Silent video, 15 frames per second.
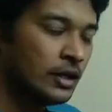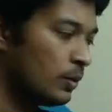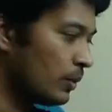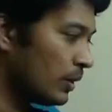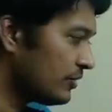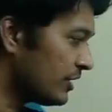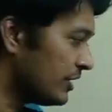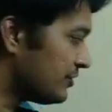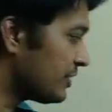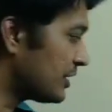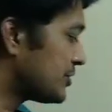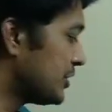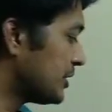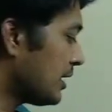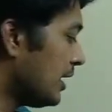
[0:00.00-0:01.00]
One's the
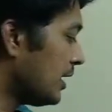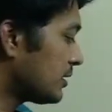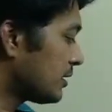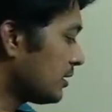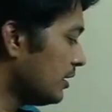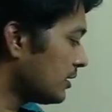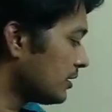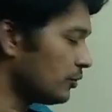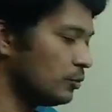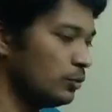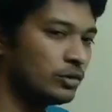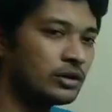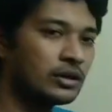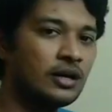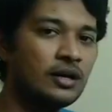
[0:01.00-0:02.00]
instruction card clerk,
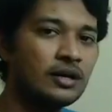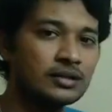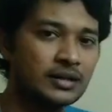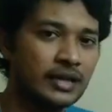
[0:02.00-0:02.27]
route clerk,